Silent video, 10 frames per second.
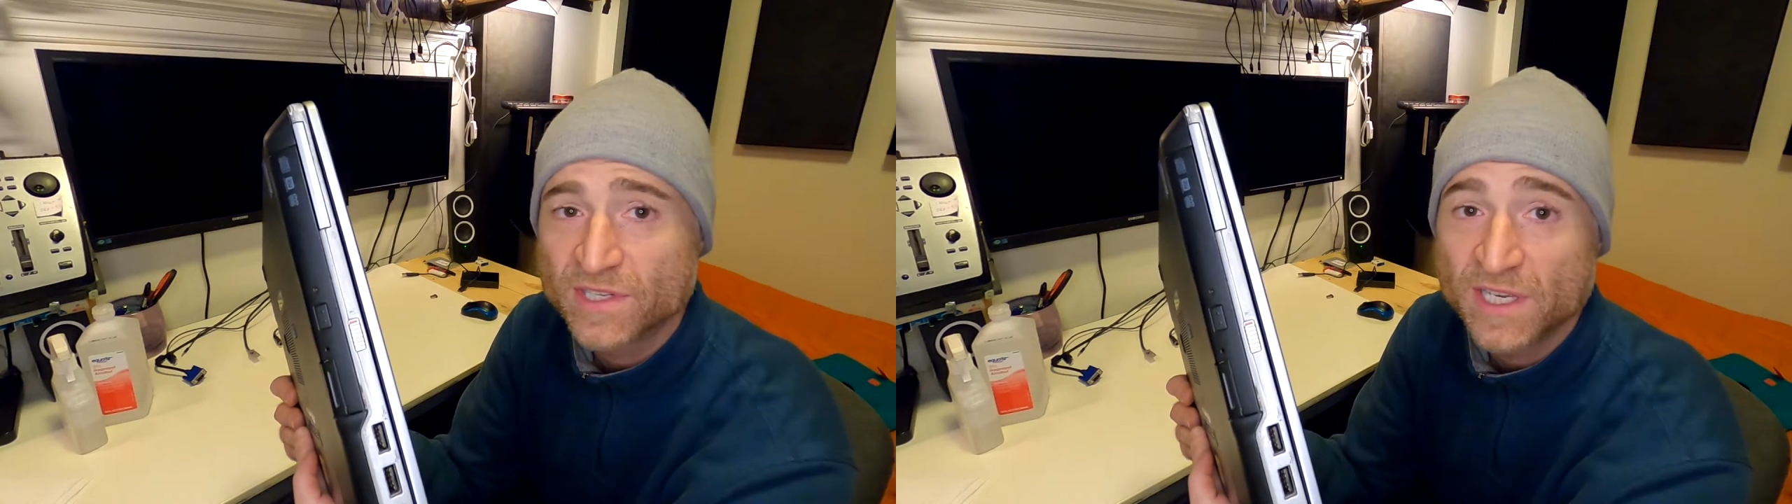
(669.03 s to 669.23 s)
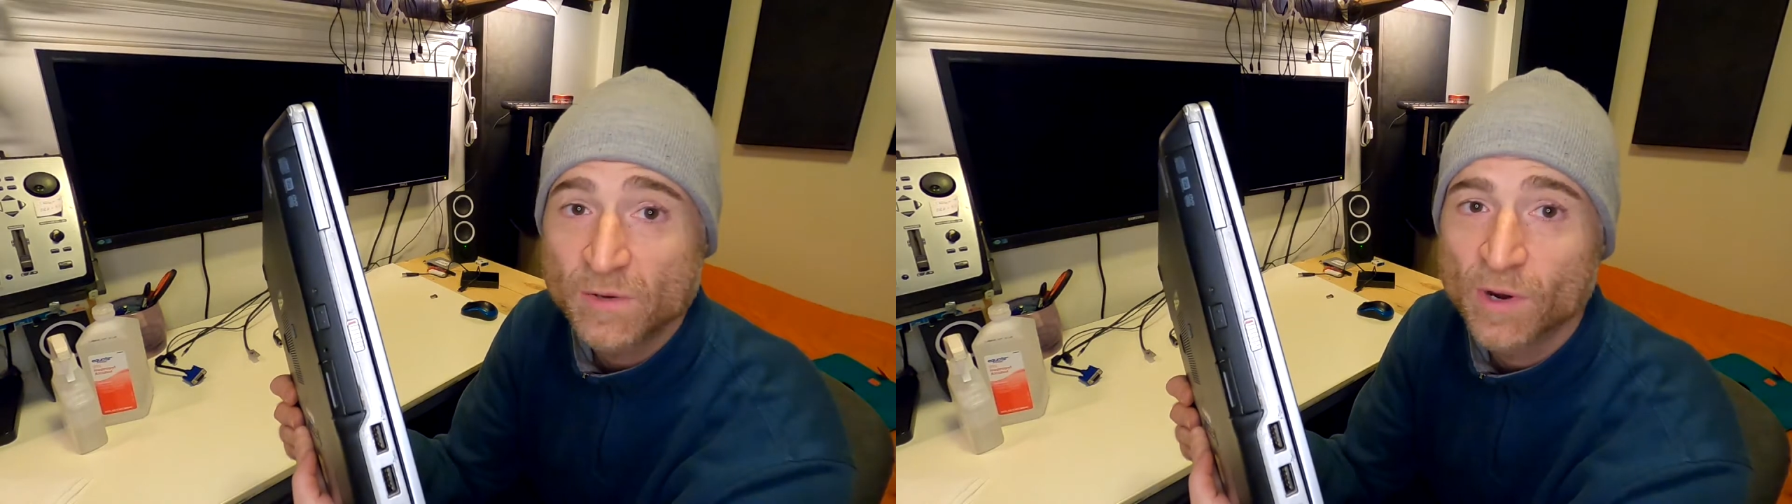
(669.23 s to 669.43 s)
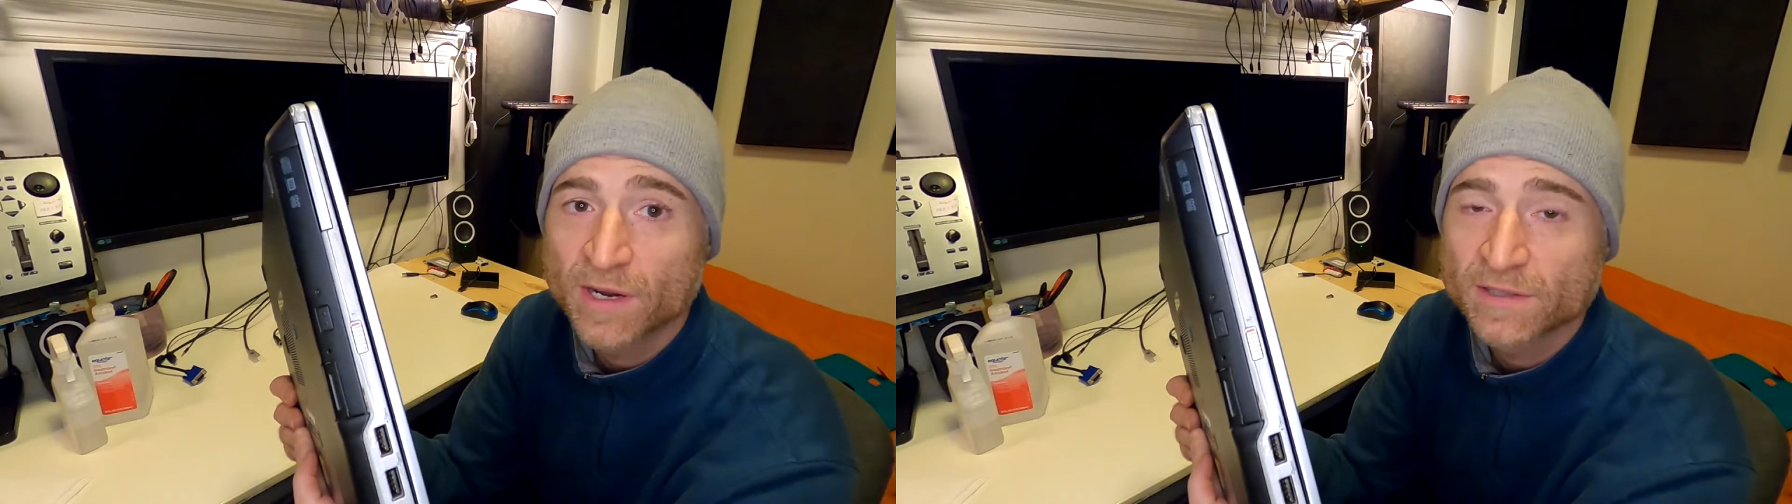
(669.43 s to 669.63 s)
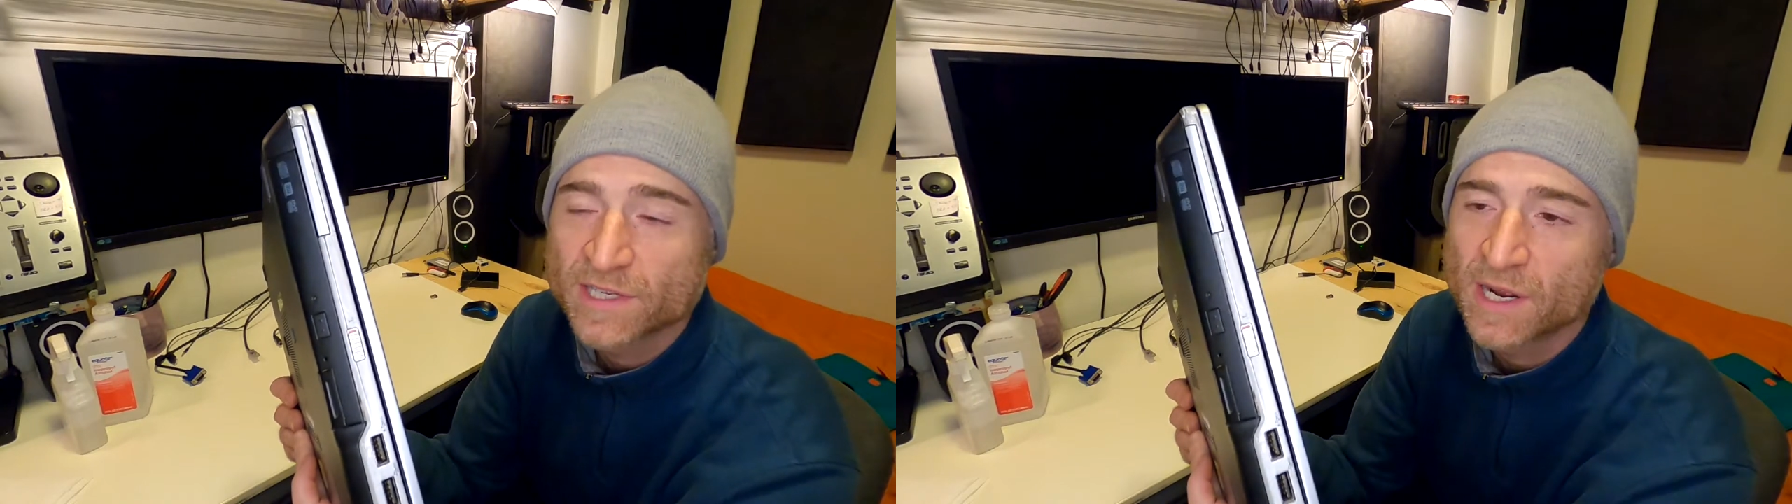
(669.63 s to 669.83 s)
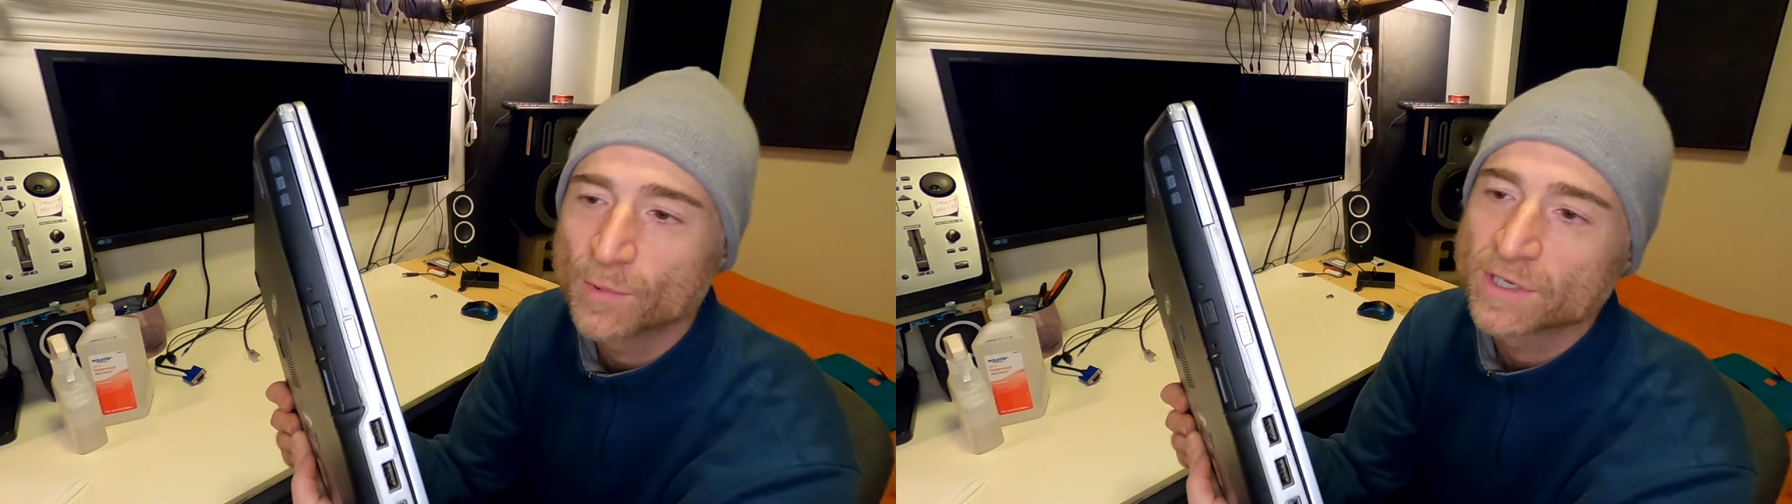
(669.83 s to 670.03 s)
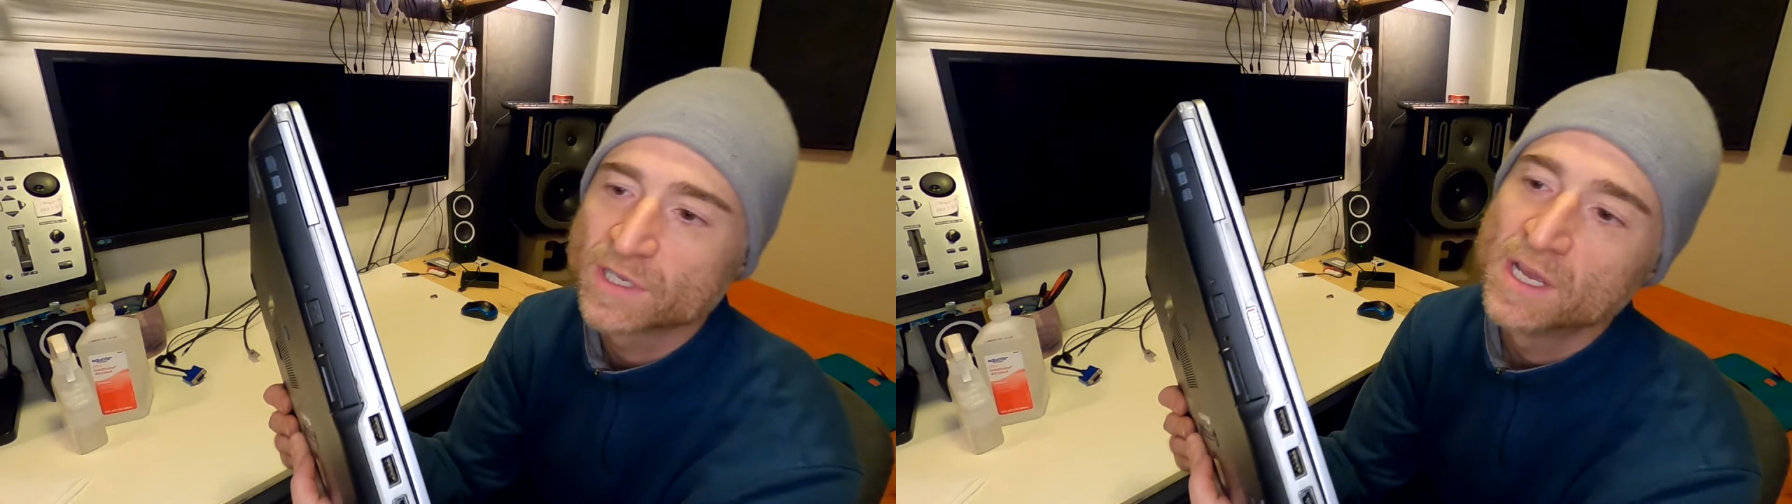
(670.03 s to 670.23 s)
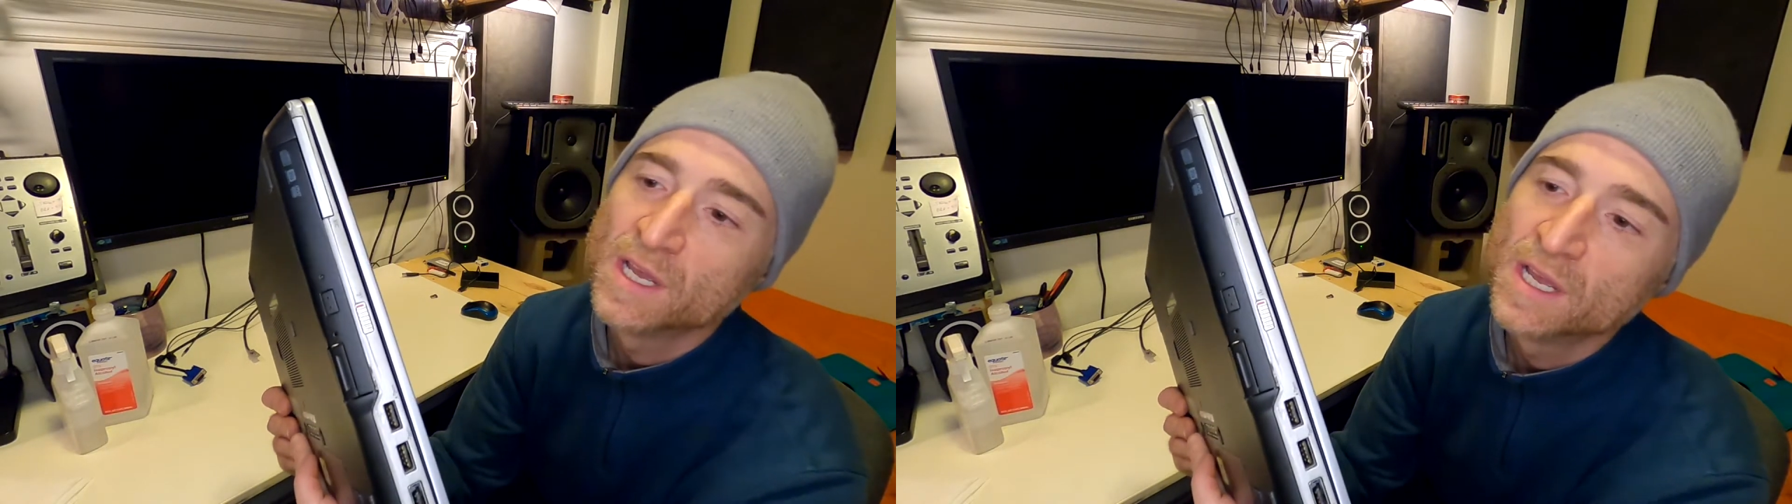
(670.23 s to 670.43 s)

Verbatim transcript: see wireless networks.